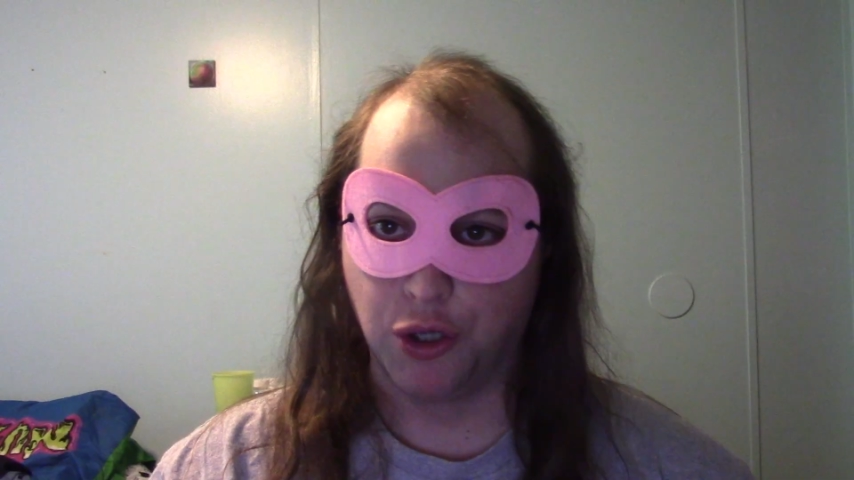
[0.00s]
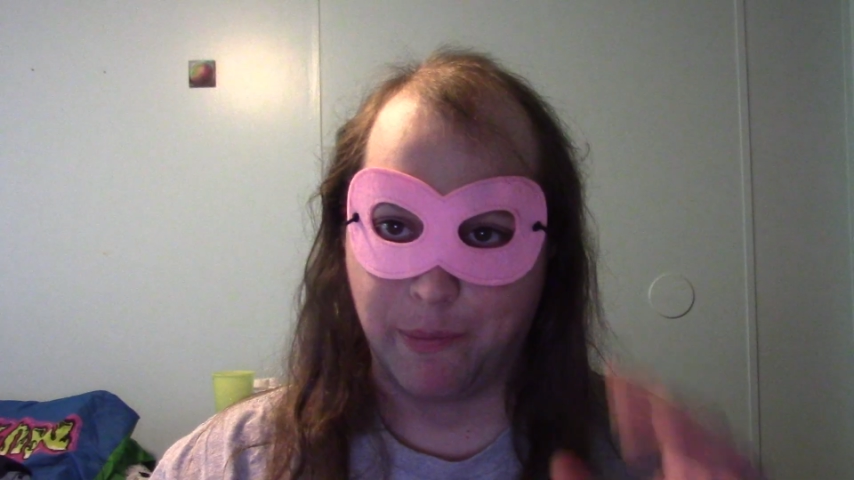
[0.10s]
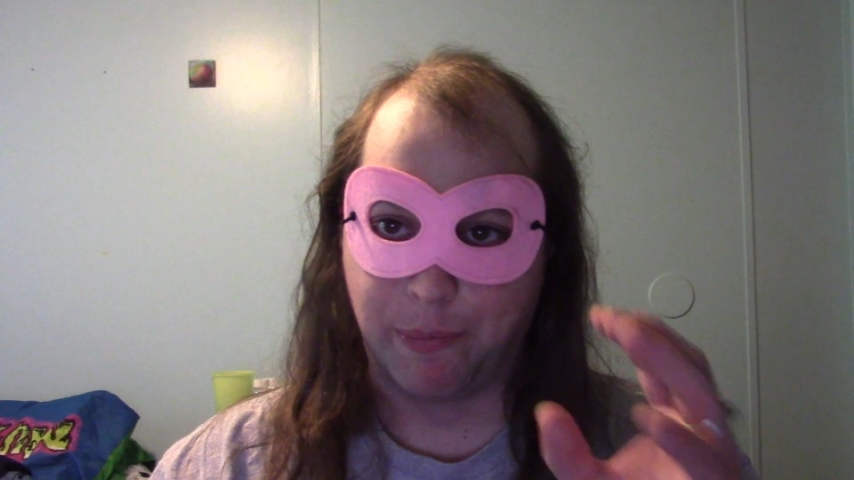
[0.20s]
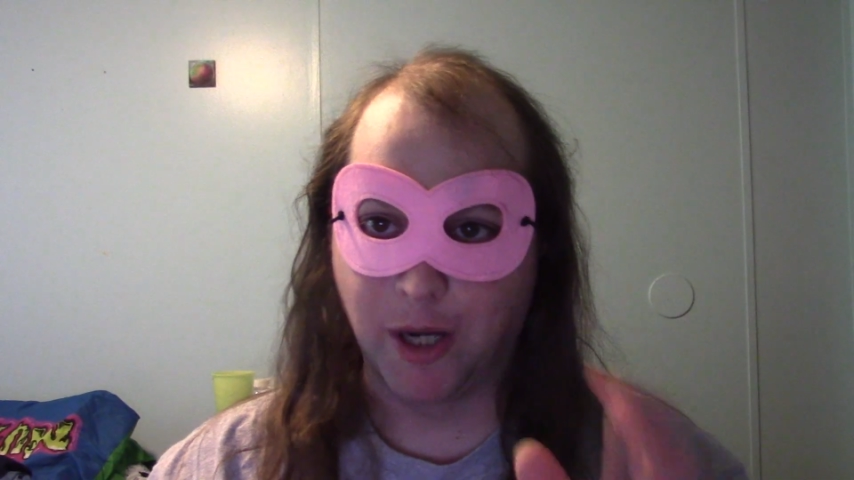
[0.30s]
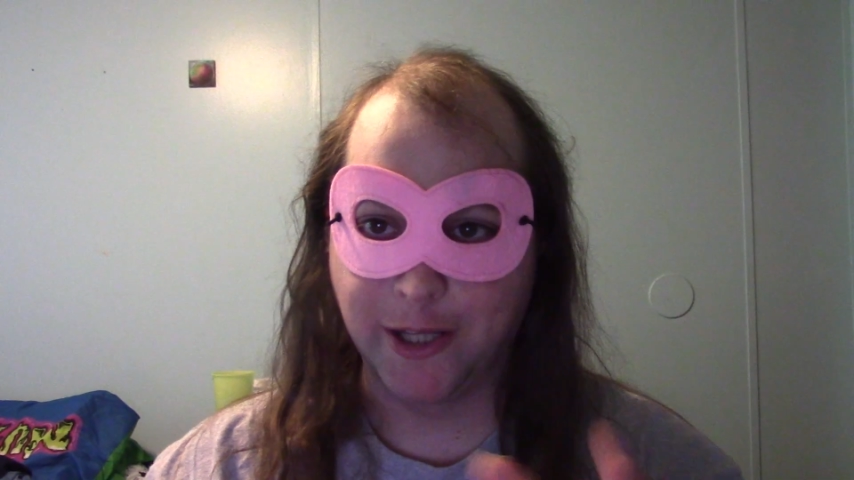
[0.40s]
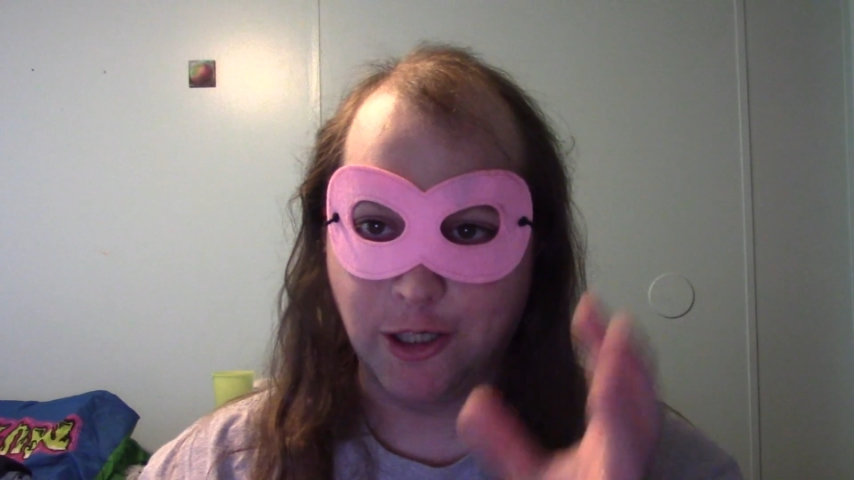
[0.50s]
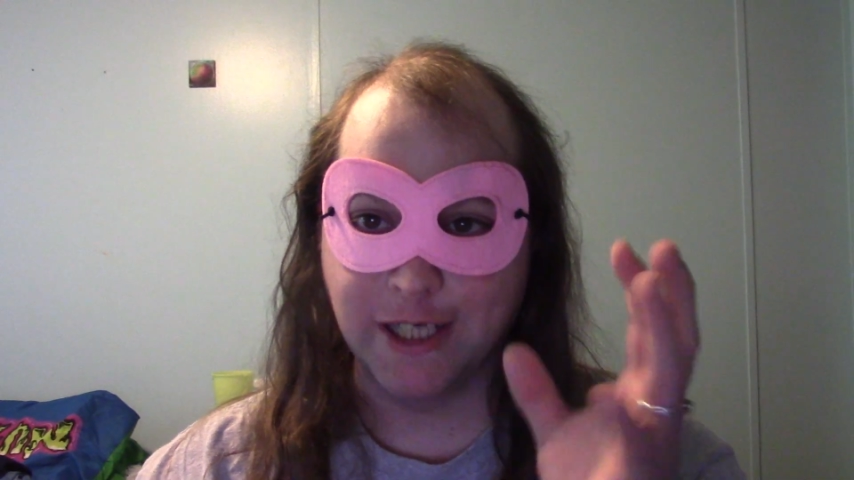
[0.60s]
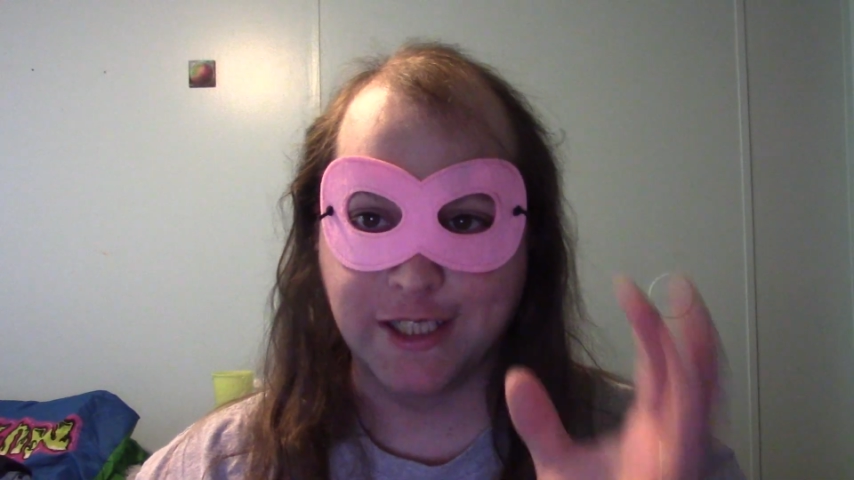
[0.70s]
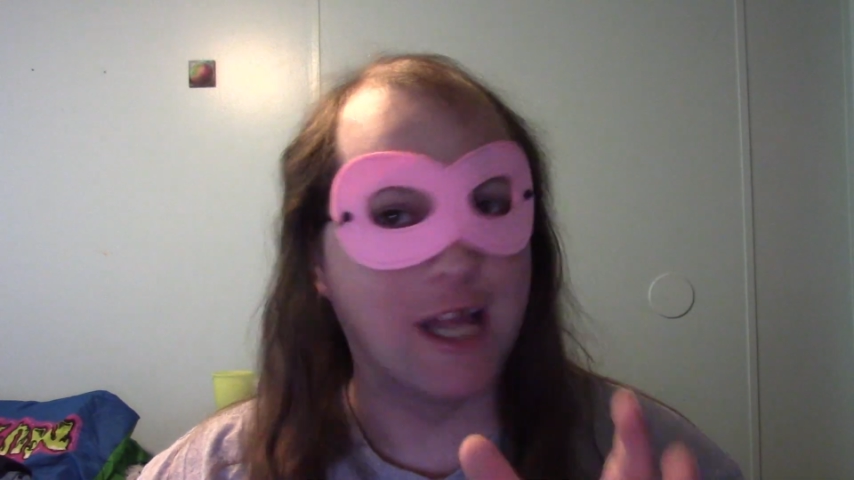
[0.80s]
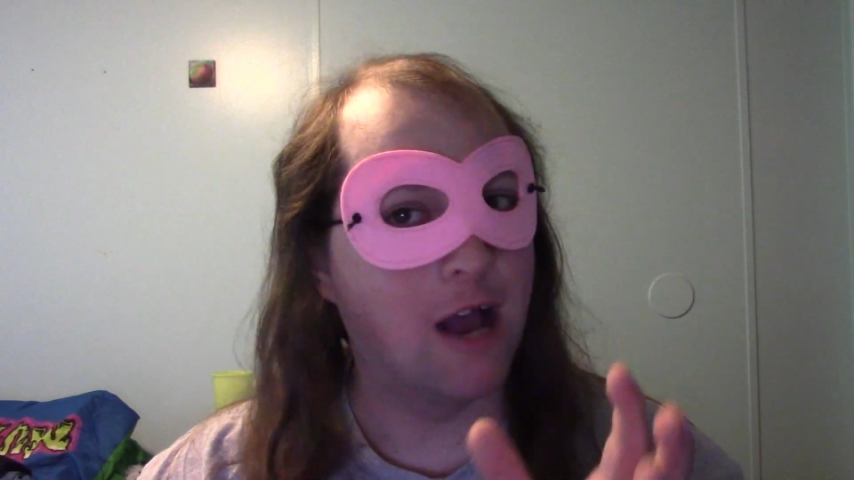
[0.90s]
Your brother
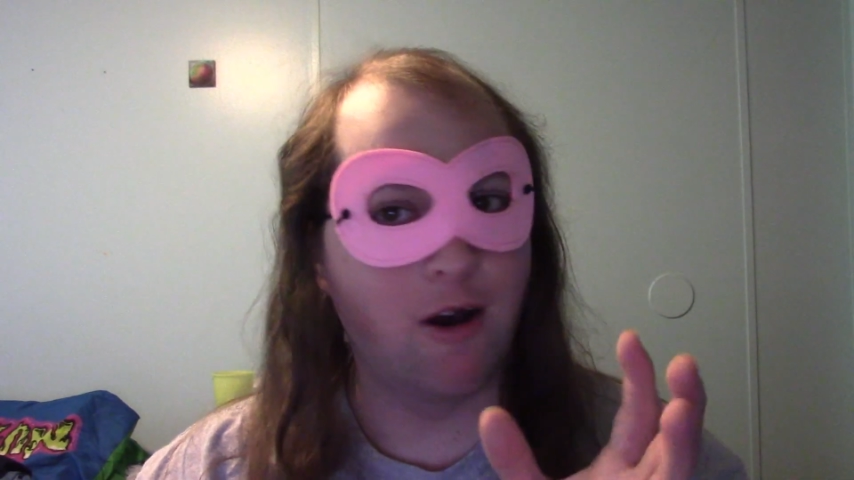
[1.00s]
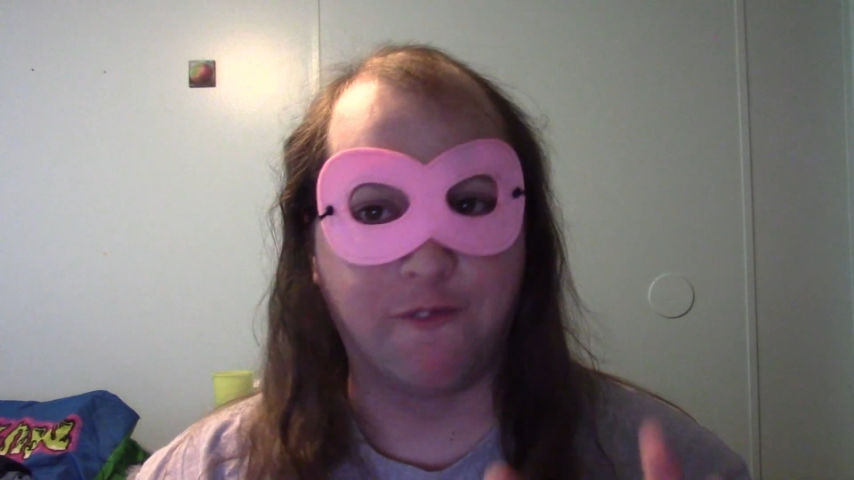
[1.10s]
is now a